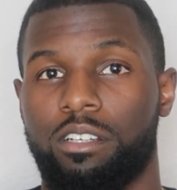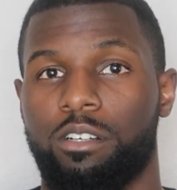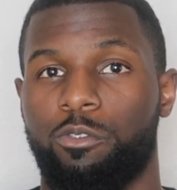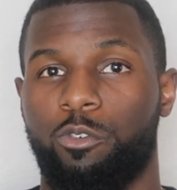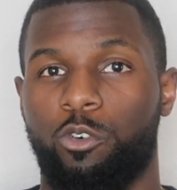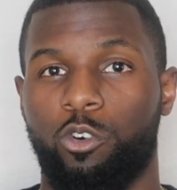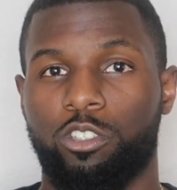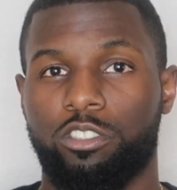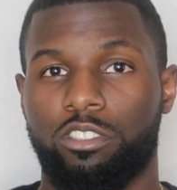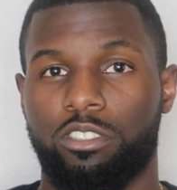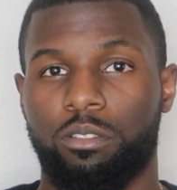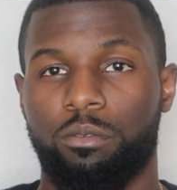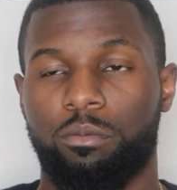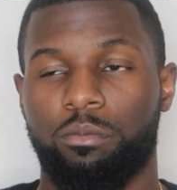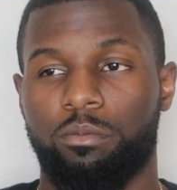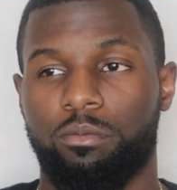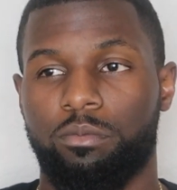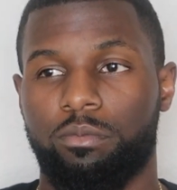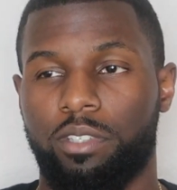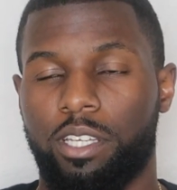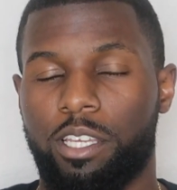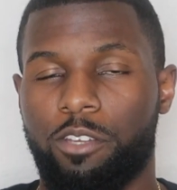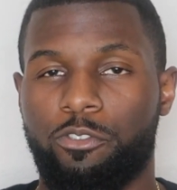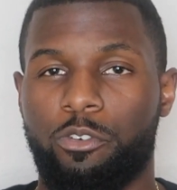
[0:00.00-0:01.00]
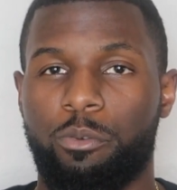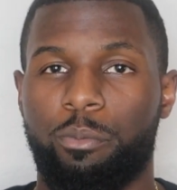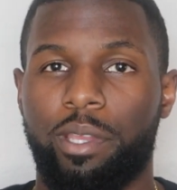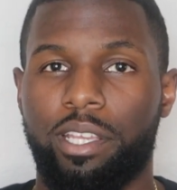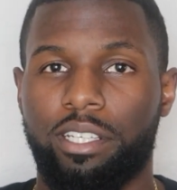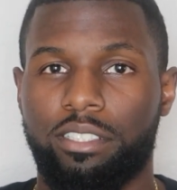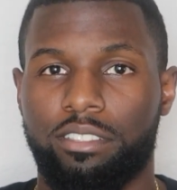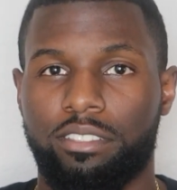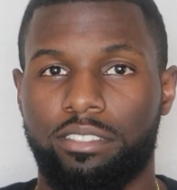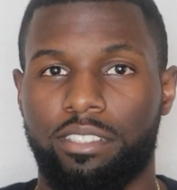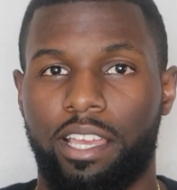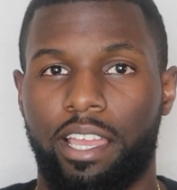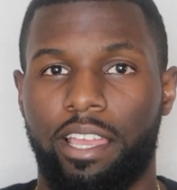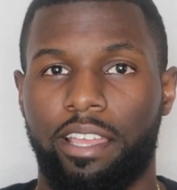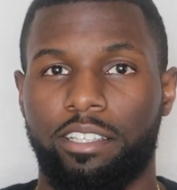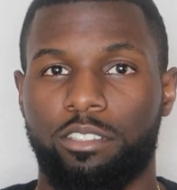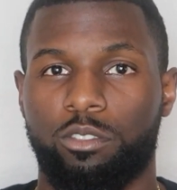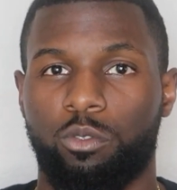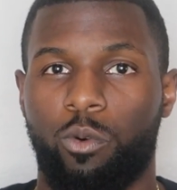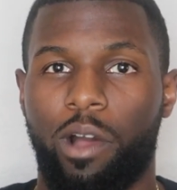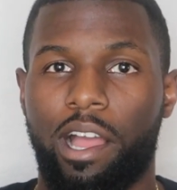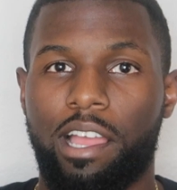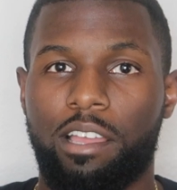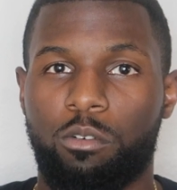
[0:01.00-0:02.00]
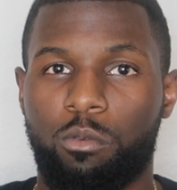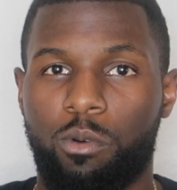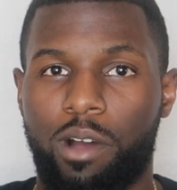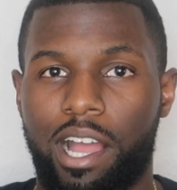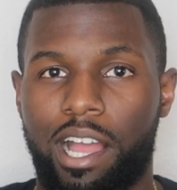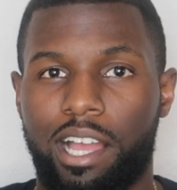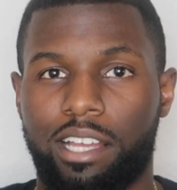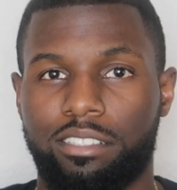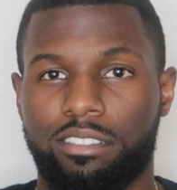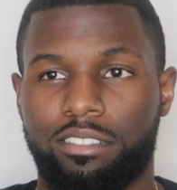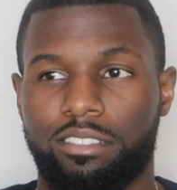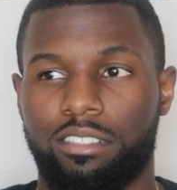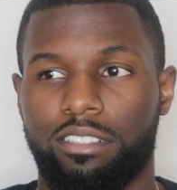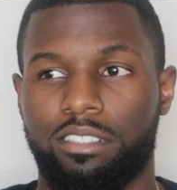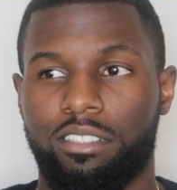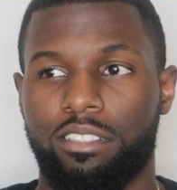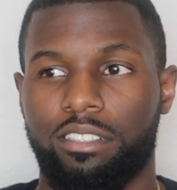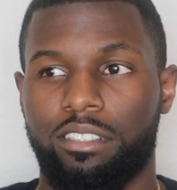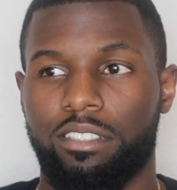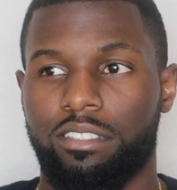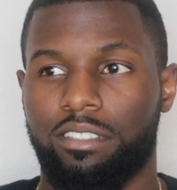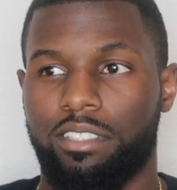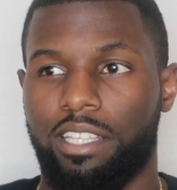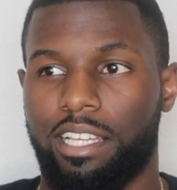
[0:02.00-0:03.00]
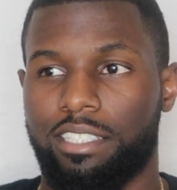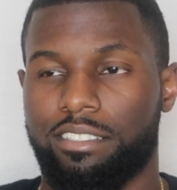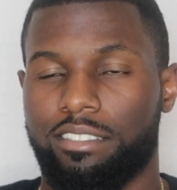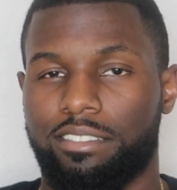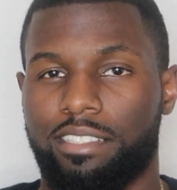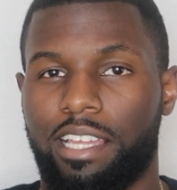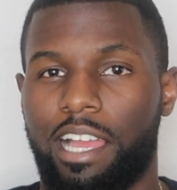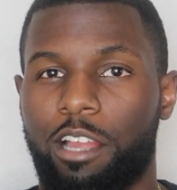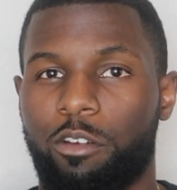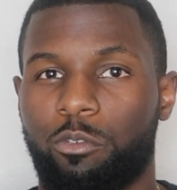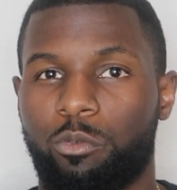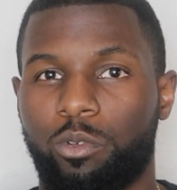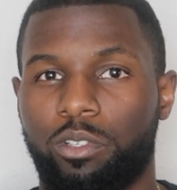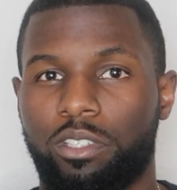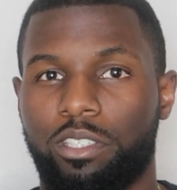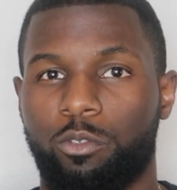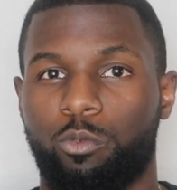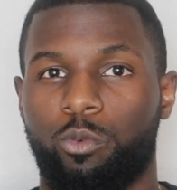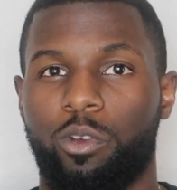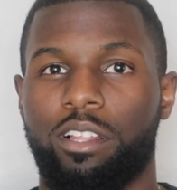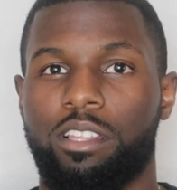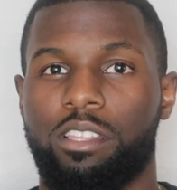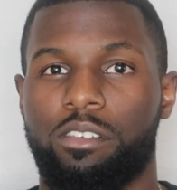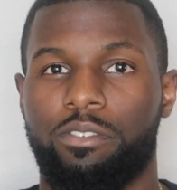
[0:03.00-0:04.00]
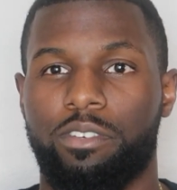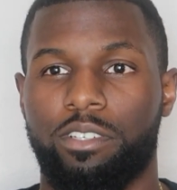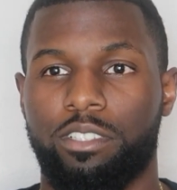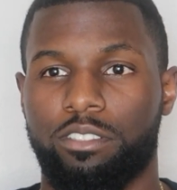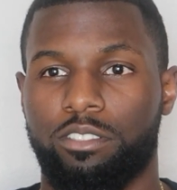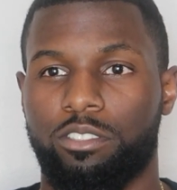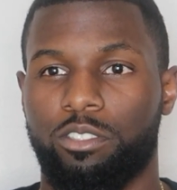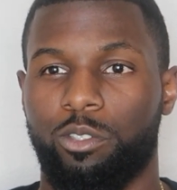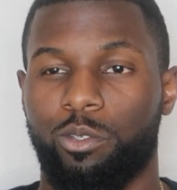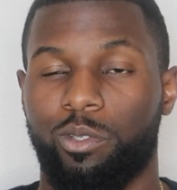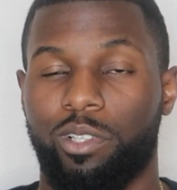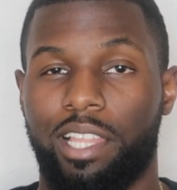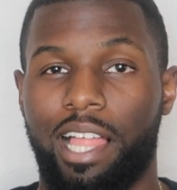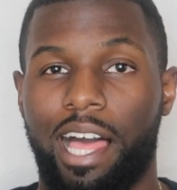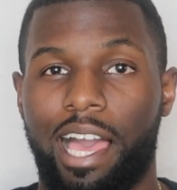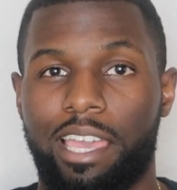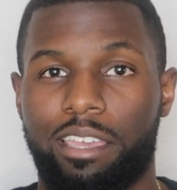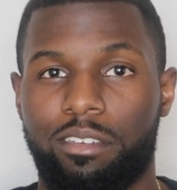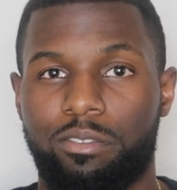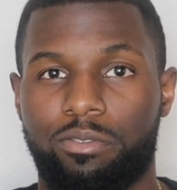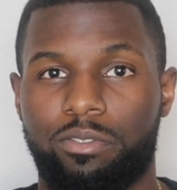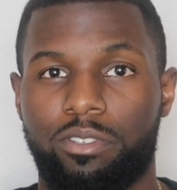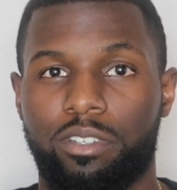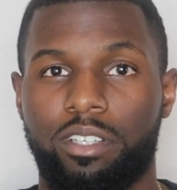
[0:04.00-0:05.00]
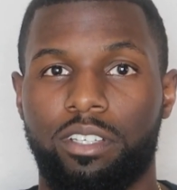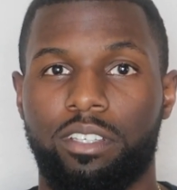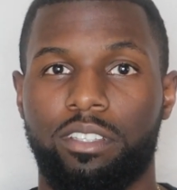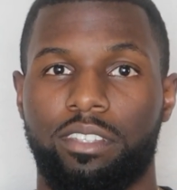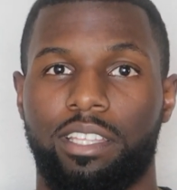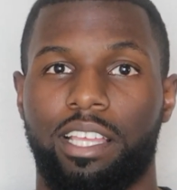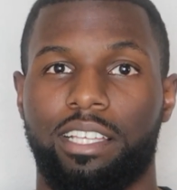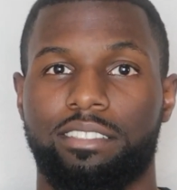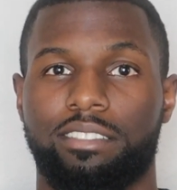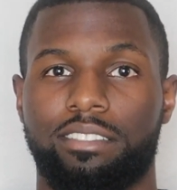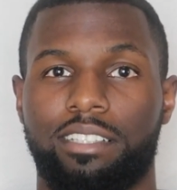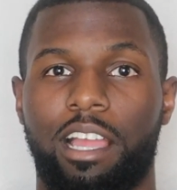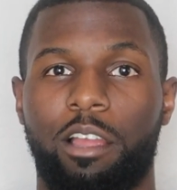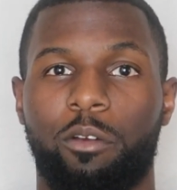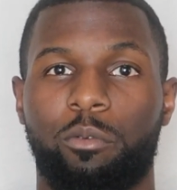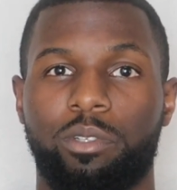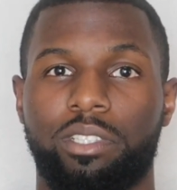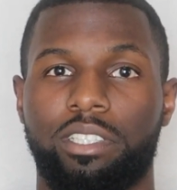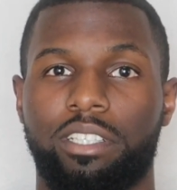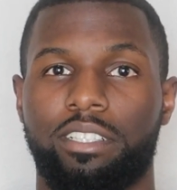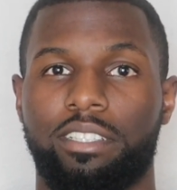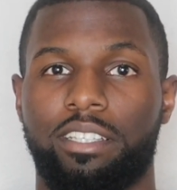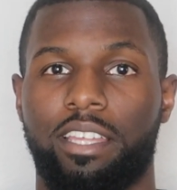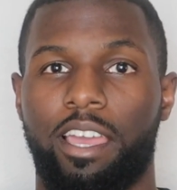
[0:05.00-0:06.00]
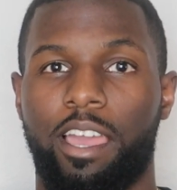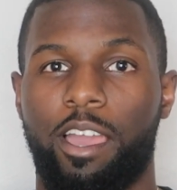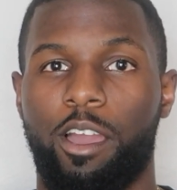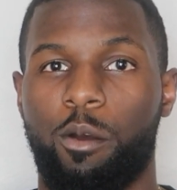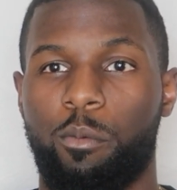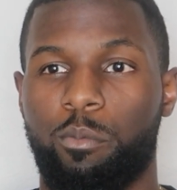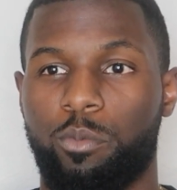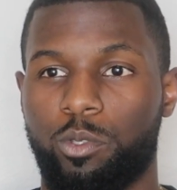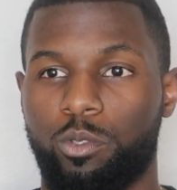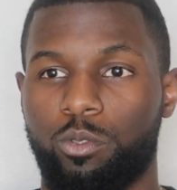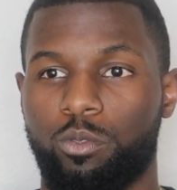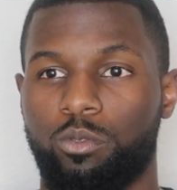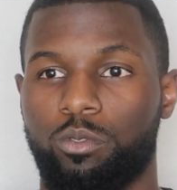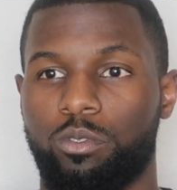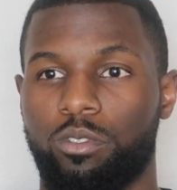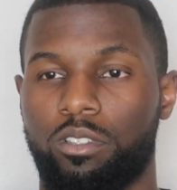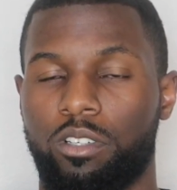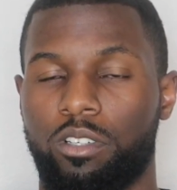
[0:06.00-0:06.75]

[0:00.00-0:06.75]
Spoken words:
For some information that is whitewashed, that's not really relevant to life, that's not really gonna help you